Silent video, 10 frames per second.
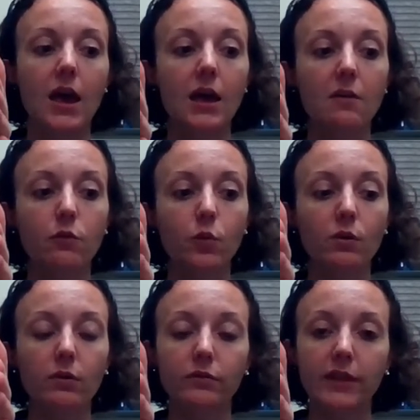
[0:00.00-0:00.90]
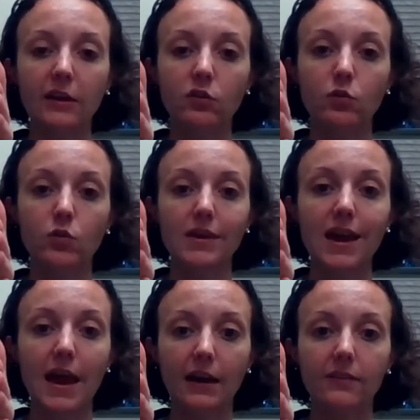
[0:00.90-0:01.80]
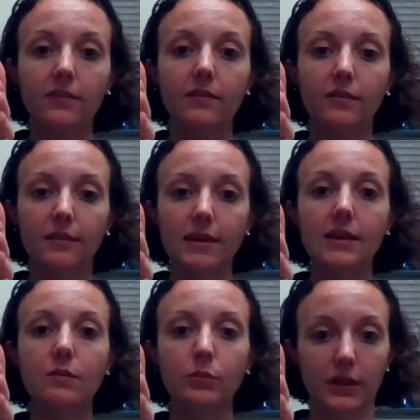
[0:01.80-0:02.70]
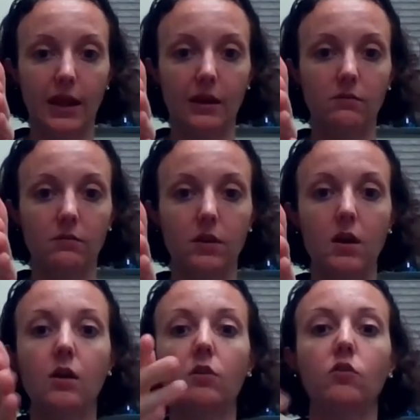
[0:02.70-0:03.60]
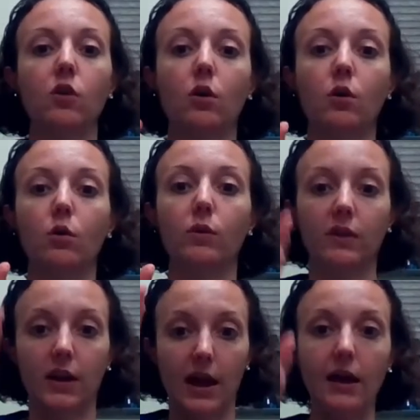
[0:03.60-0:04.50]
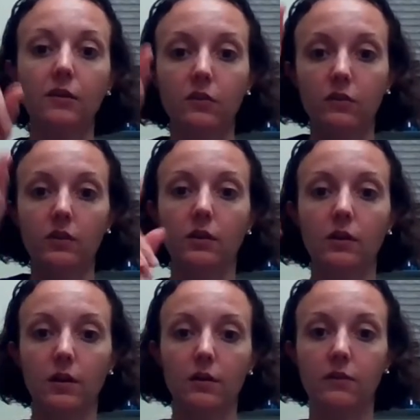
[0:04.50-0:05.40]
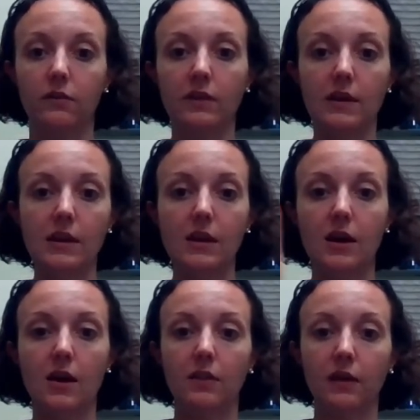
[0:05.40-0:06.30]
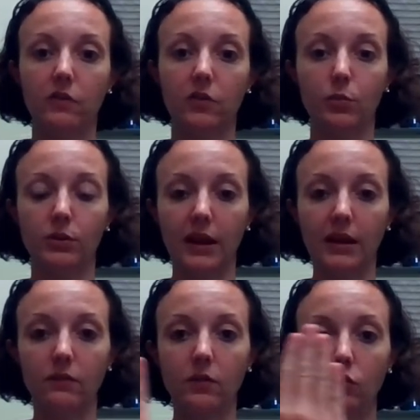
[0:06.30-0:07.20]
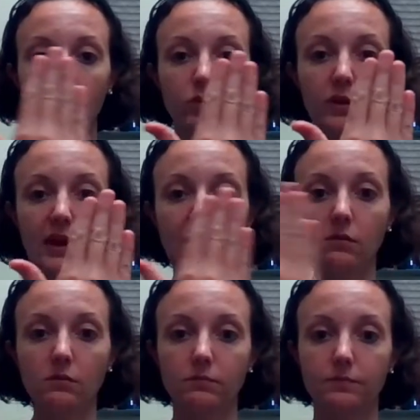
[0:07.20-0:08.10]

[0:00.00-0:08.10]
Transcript: If we reflect through the xz plane, so we said x, z, that's the plane of the screen,